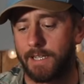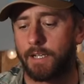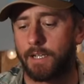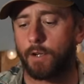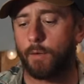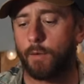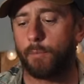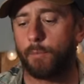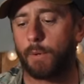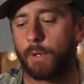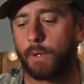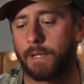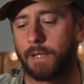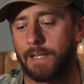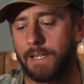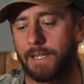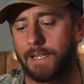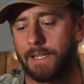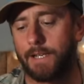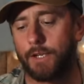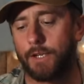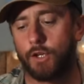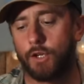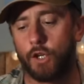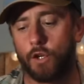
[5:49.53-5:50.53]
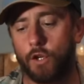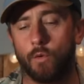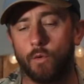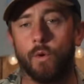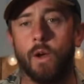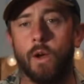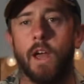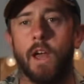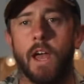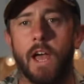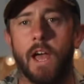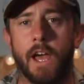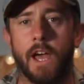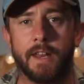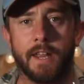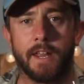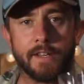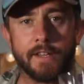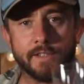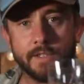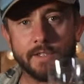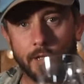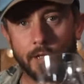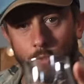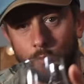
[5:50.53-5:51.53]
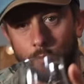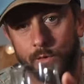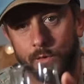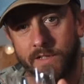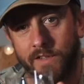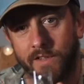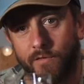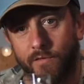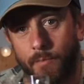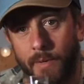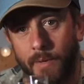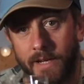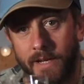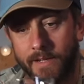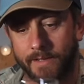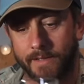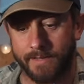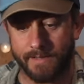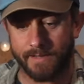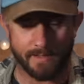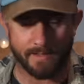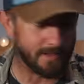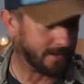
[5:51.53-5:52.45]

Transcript: completely new and exclusive beers.